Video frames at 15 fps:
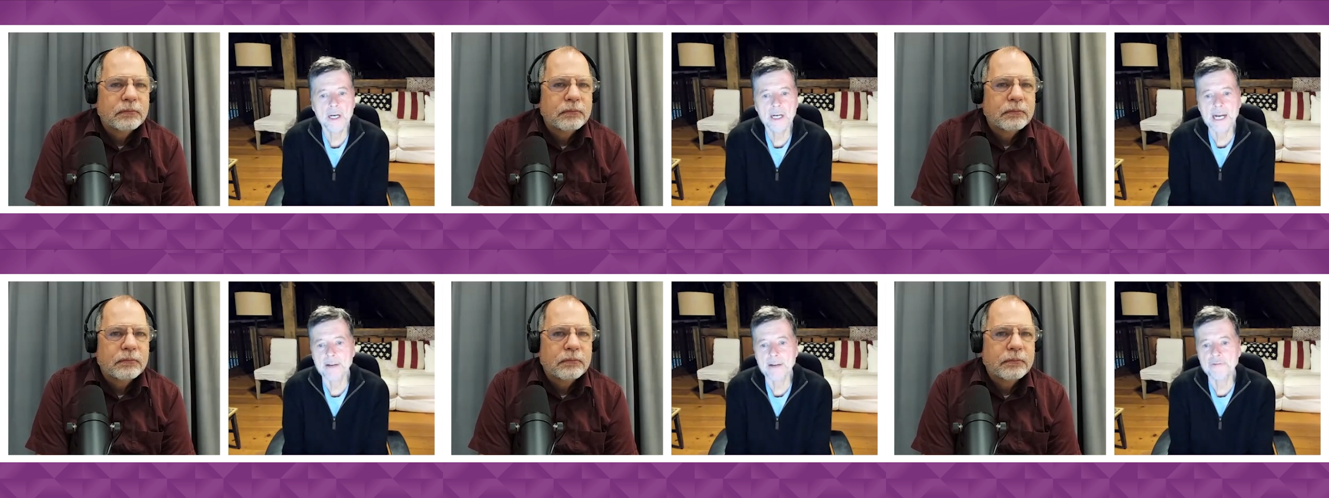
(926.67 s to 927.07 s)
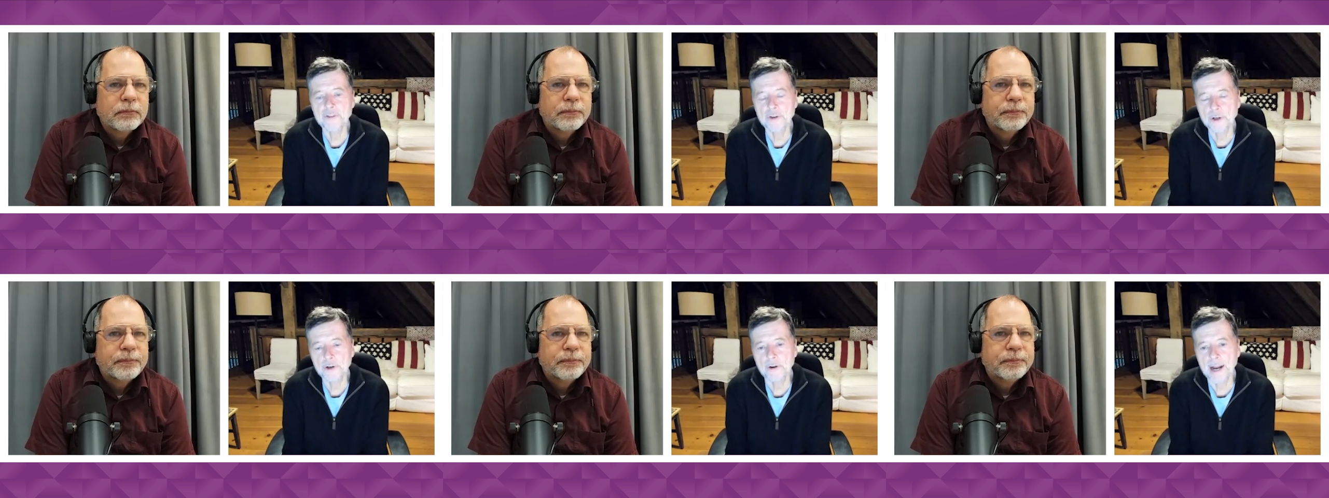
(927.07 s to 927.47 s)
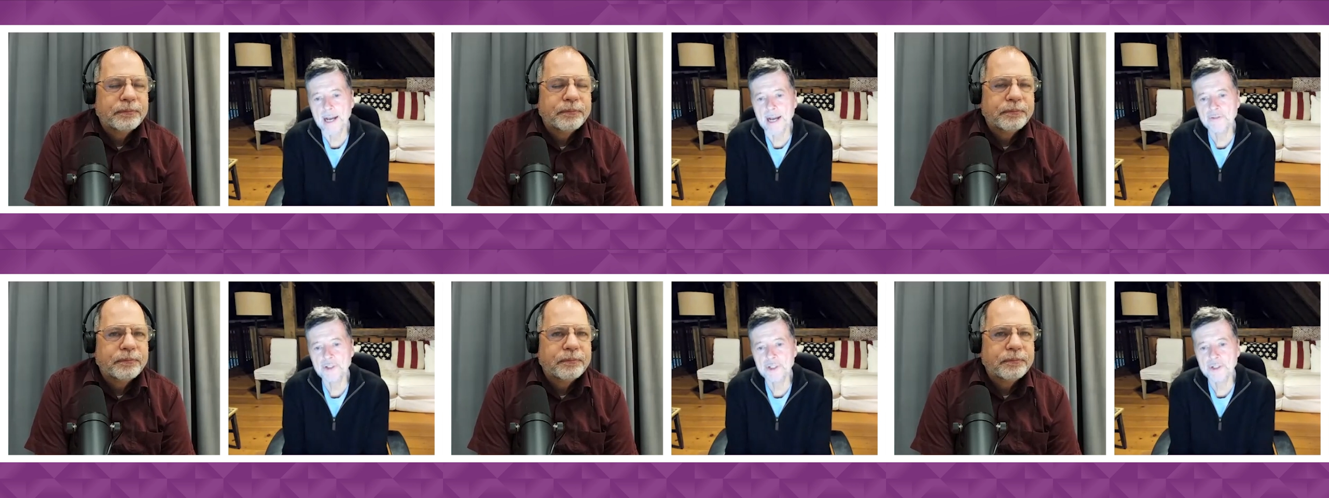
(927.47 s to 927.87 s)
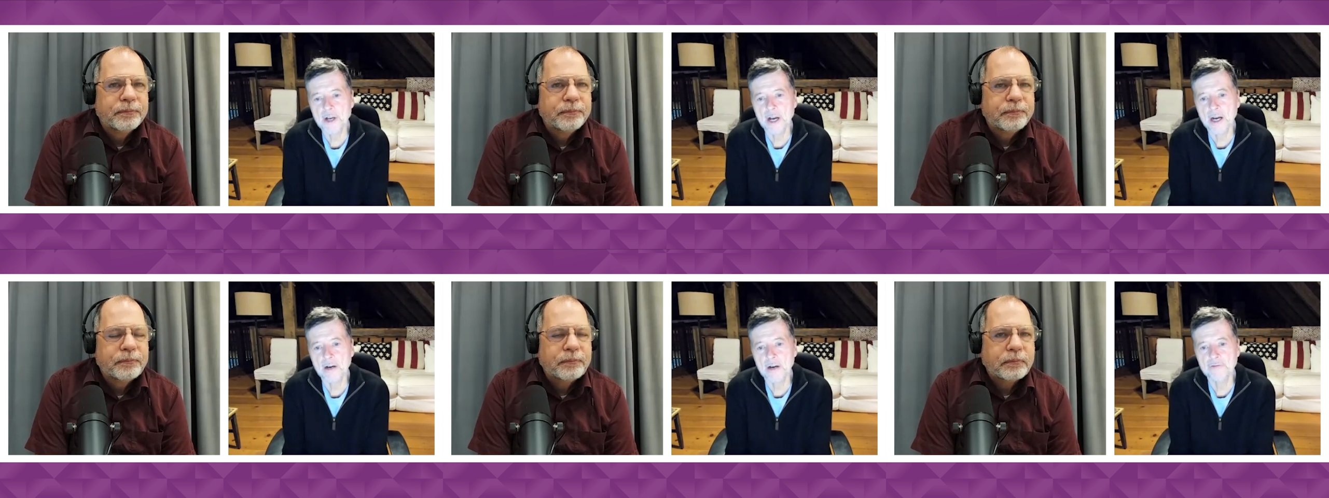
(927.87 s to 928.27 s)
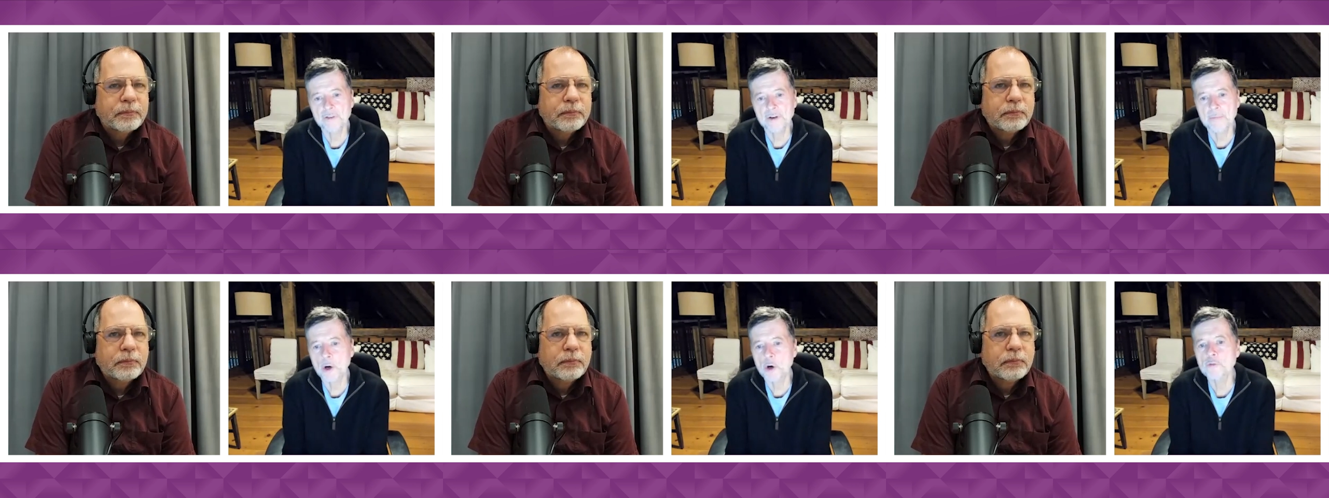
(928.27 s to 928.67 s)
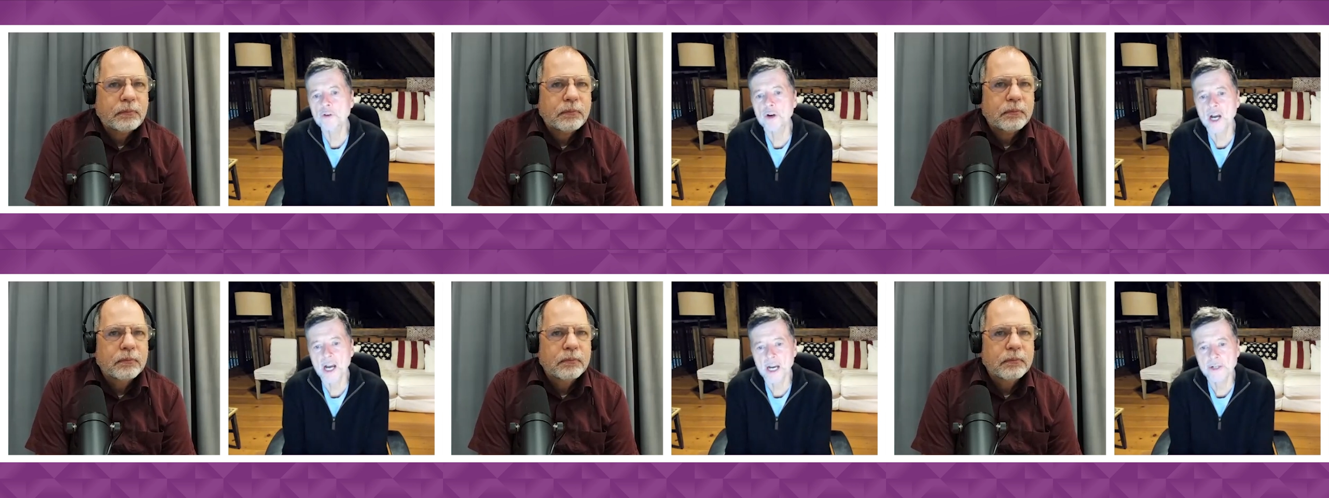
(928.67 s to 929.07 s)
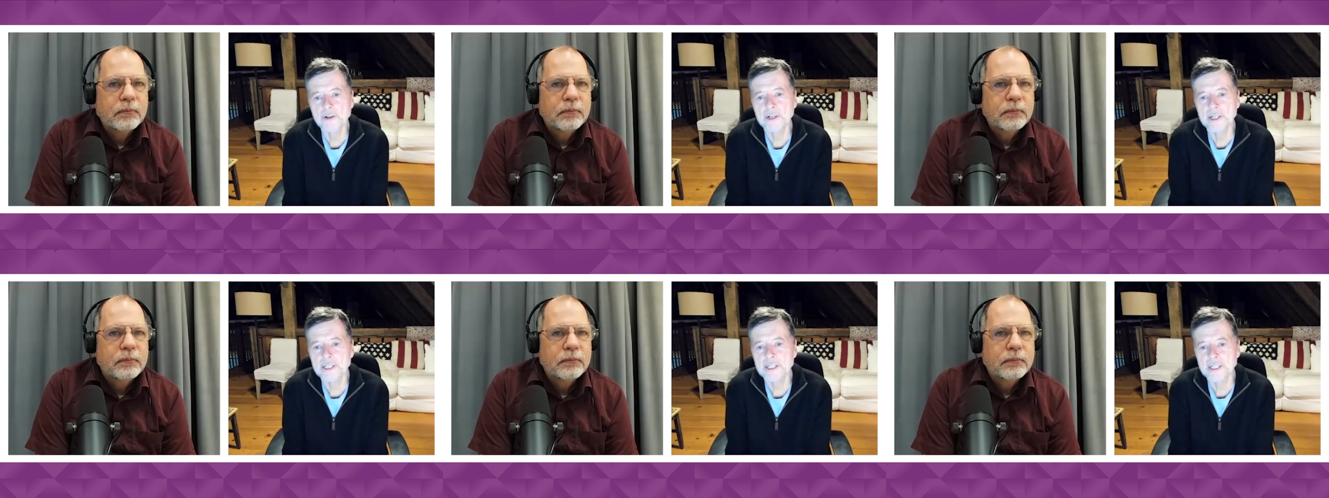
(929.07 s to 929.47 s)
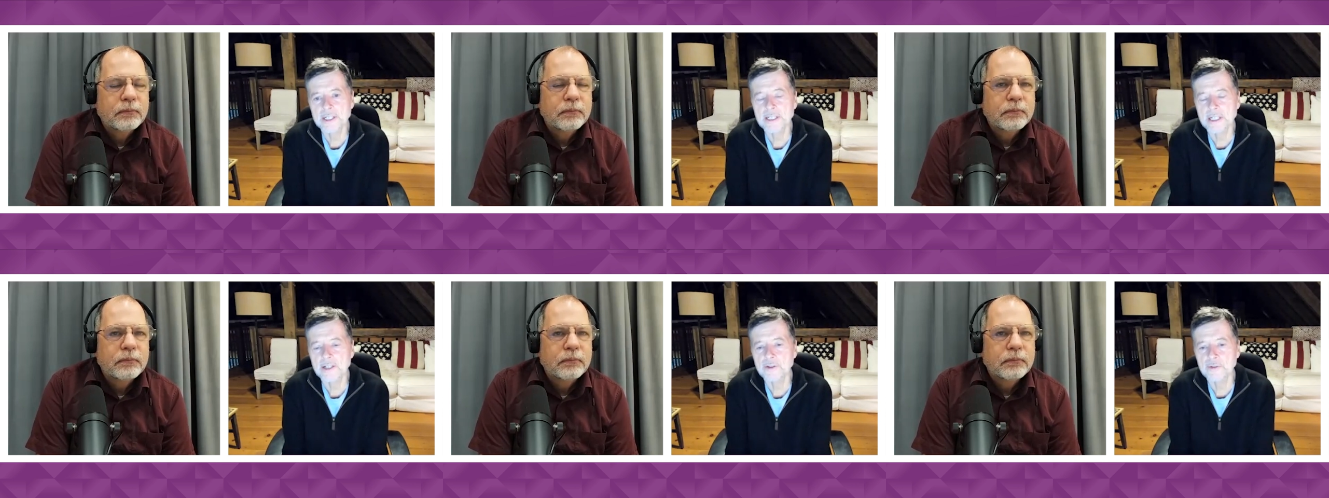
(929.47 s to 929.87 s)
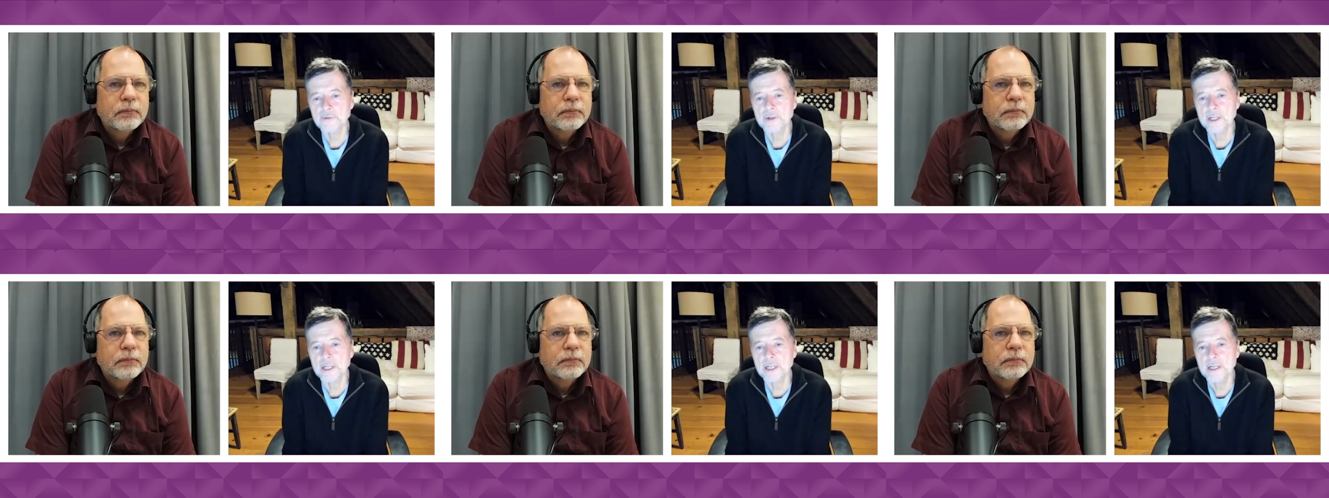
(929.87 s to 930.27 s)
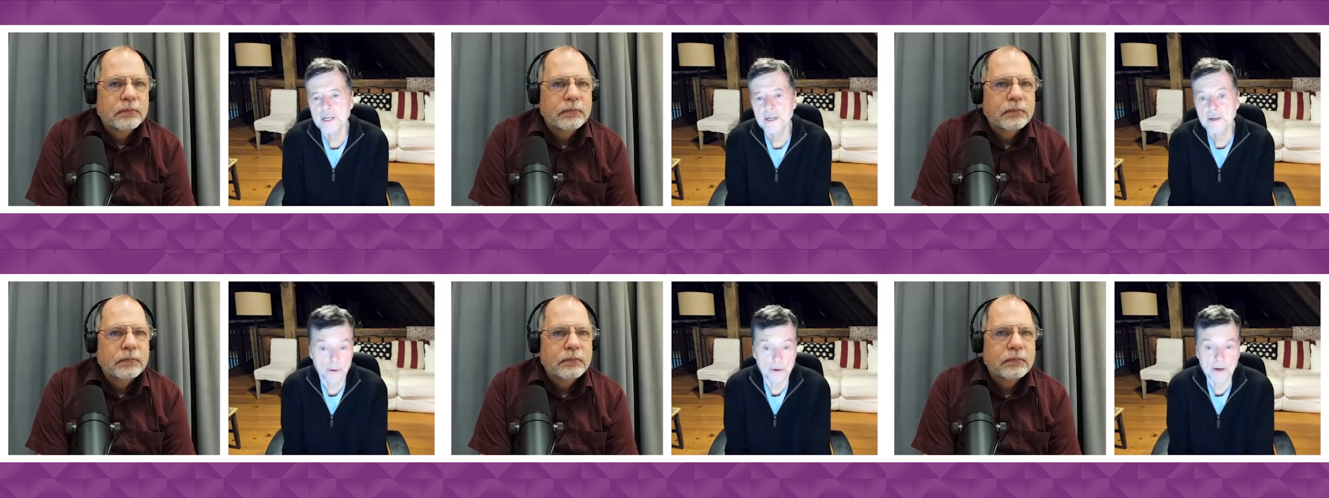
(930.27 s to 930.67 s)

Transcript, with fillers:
Speaker 1: got photographs from over 163